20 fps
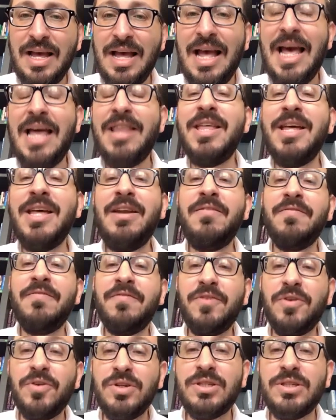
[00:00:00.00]
And then in
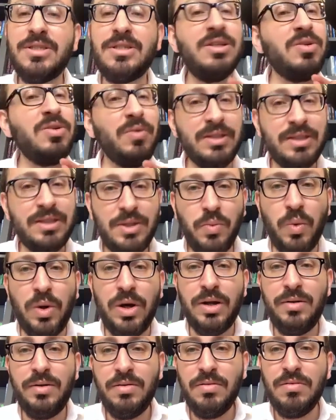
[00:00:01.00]
verse
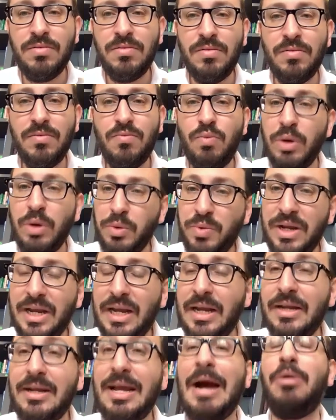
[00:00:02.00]
twenty-one, we
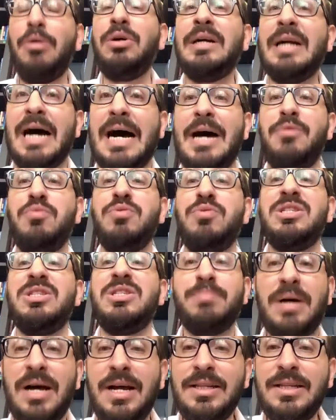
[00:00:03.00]
read how God
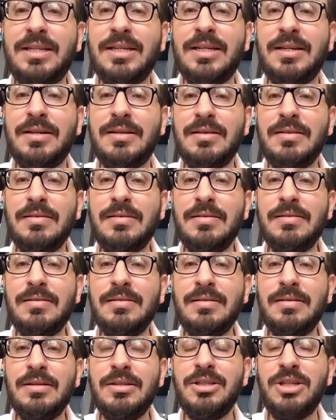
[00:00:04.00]
responded
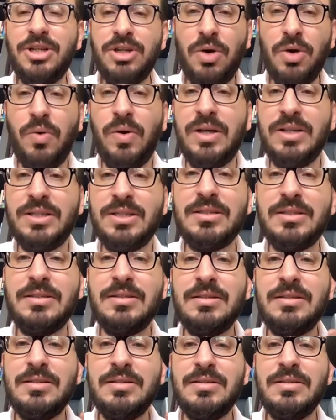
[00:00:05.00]
to Noah's
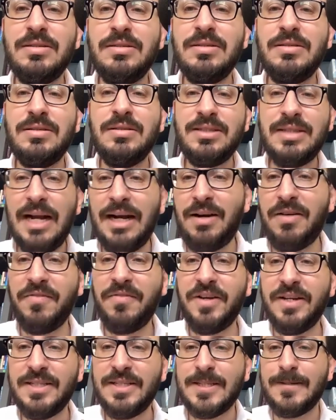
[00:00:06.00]

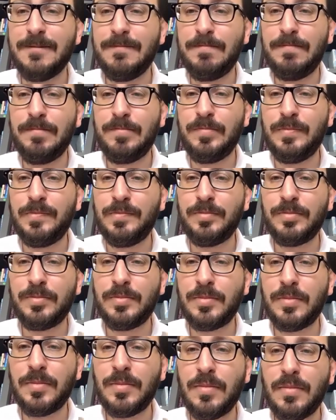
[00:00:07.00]
sacrifice.
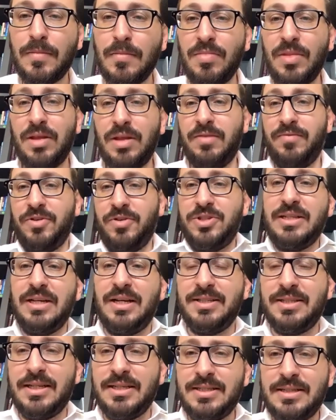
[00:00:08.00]
The verse
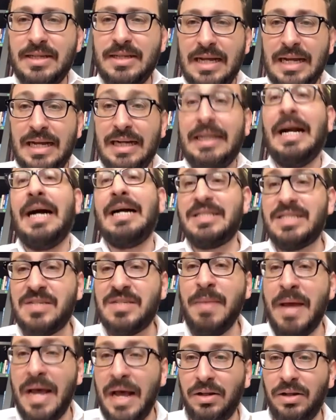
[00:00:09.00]
tells us, God
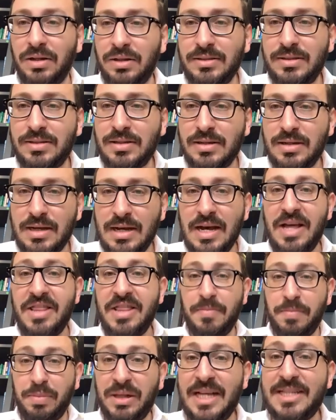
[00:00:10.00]
smelled
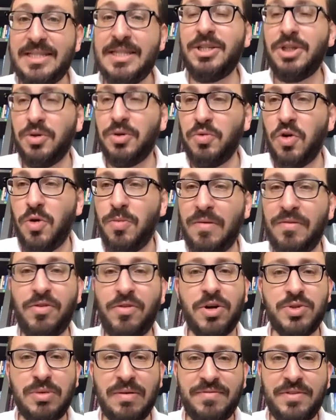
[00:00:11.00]
the pleasant aroma. Of
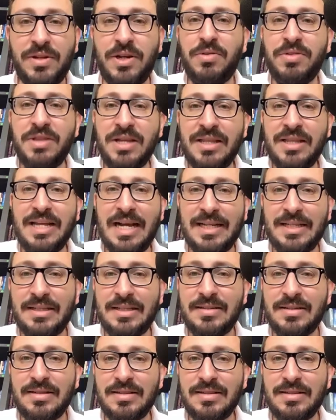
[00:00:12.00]
course, we have to know that that,